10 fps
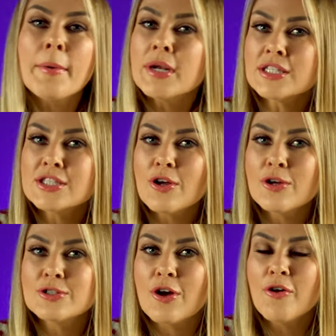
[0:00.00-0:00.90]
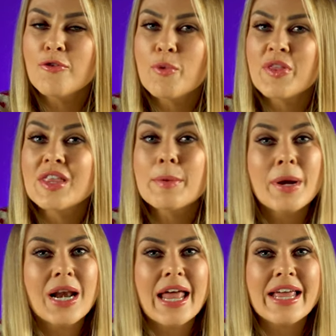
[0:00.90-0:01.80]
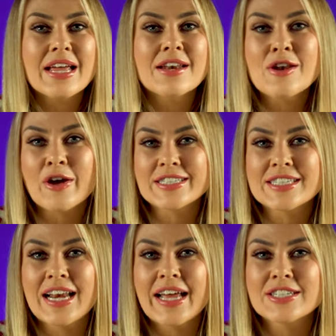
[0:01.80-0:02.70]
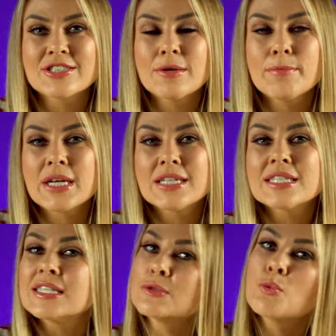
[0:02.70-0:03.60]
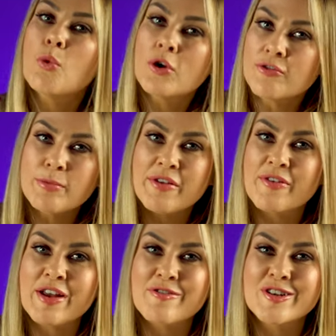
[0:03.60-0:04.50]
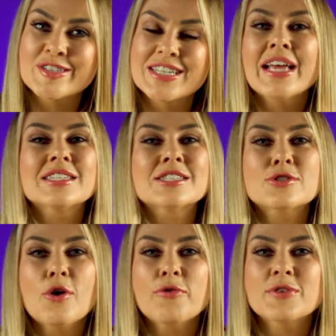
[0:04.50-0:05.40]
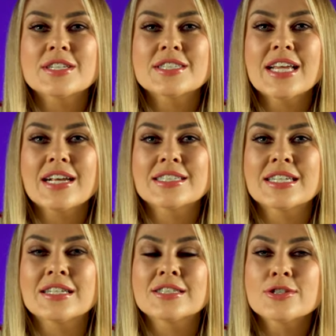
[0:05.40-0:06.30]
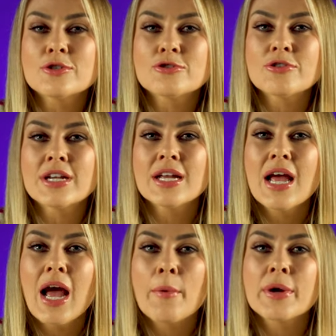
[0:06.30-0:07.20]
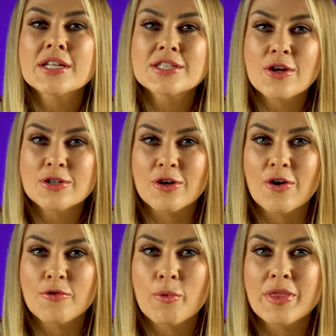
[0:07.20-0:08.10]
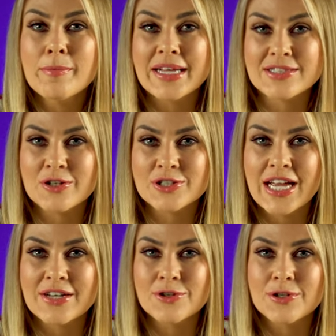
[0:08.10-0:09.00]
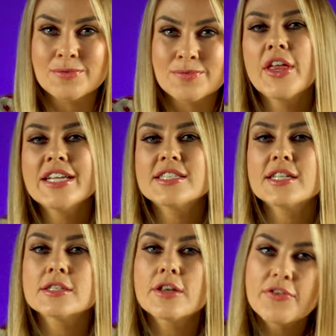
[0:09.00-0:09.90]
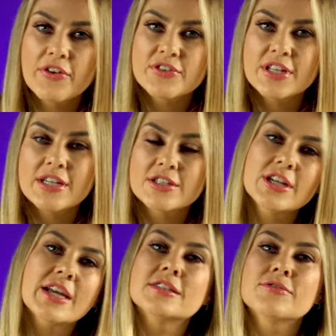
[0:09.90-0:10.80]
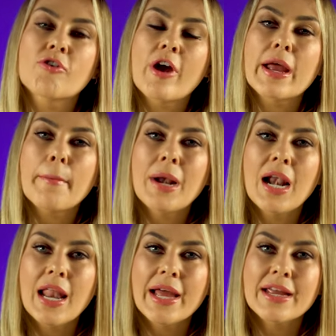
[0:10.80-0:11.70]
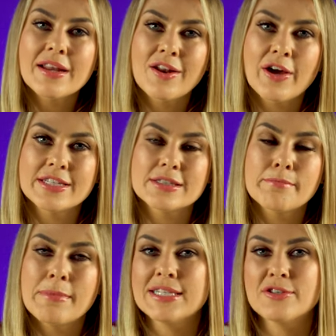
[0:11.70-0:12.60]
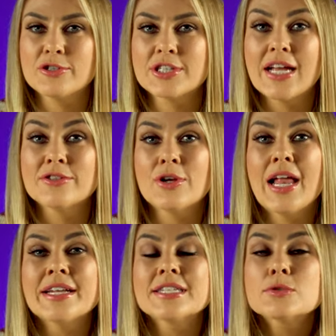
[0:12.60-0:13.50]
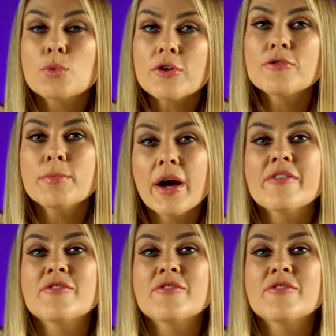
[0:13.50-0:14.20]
I'm going to start off with the Play Nice collection because it is one of my favourites. It's soft, sexy and sultry, and we're going to start off with the massage candle. This is the 50 Shades of Grey Play Nice massage candle, and it is one of my